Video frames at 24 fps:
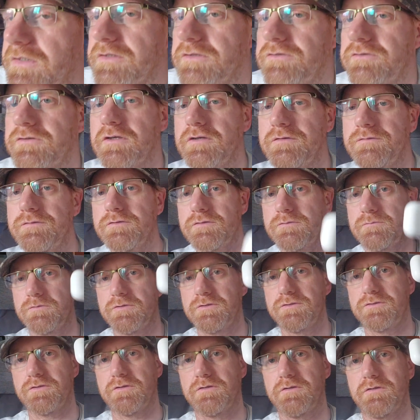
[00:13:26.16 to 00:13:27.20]
drivers,
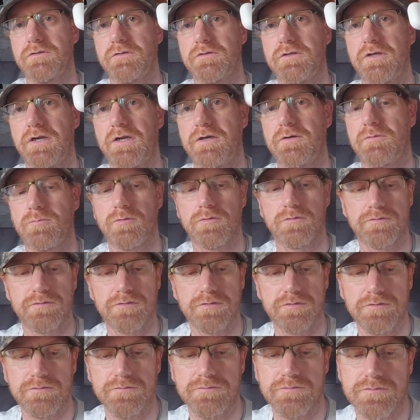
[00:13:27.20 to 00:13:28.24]
which are AirPod
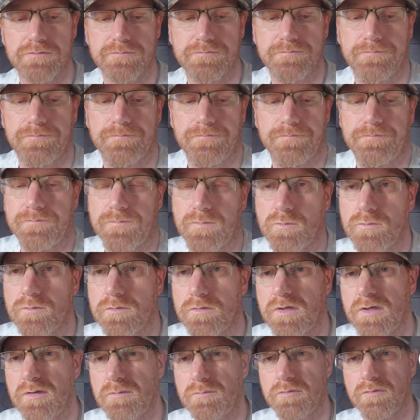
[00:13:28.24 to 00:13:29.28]
2s, or
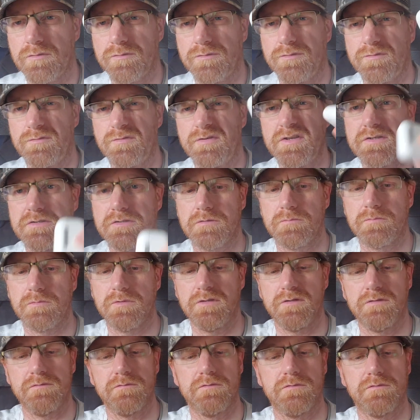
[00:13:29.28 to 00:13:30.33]
AirPod 3s I
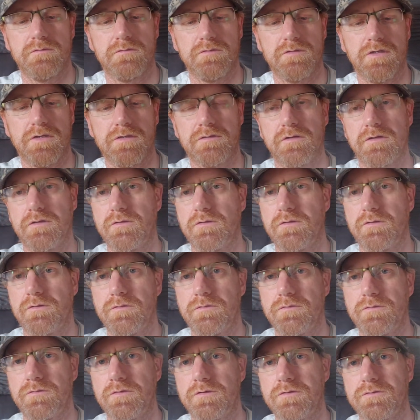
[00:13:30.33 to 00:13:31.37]
believe. Yeah, they're the
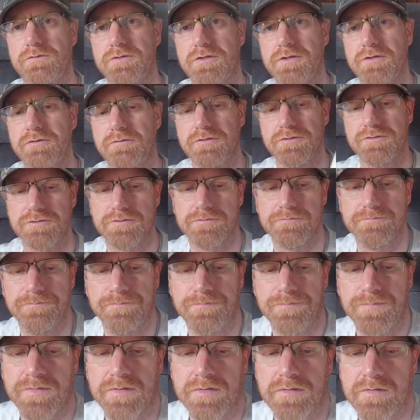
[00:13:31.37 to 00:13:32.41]
third generation.
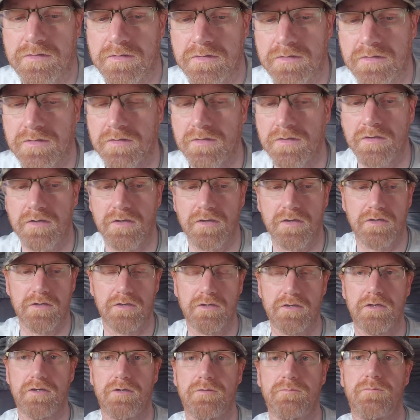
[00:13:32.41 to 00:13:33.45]

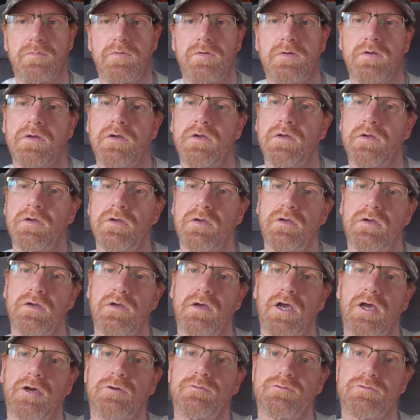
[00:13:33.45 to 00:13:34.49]
I
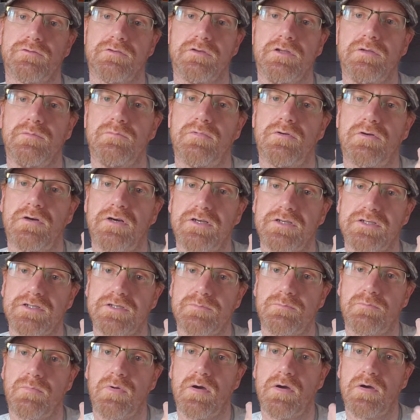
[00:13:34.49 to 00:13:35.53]
was really
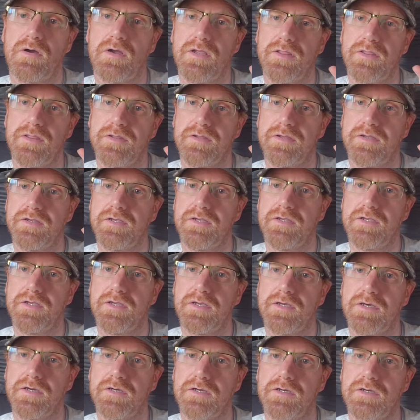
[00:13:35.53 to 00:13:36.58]
impressed by the
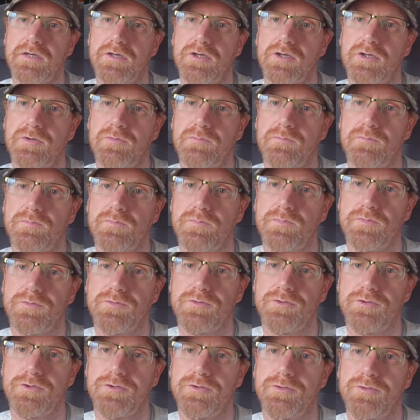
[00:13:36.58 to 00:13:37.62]

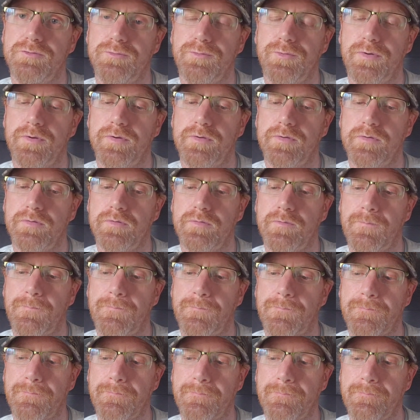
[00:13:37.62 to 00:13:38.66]
new
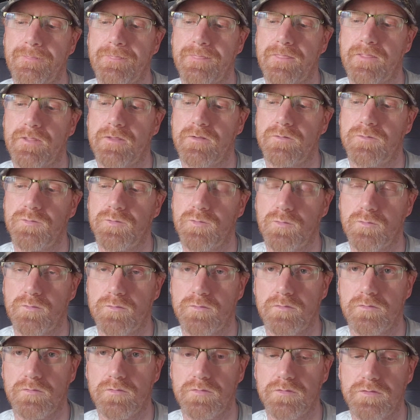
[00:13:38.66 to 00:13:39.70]

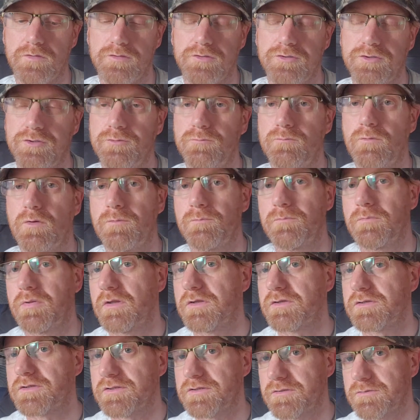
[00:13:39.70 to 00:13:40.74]

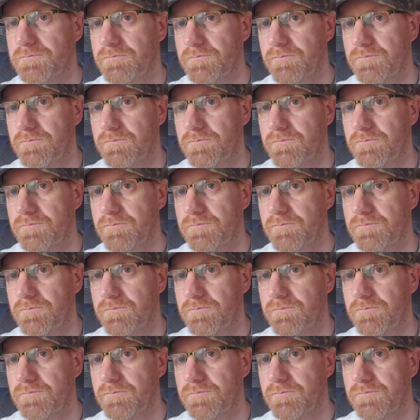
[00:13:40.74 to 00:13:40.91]
OnePlus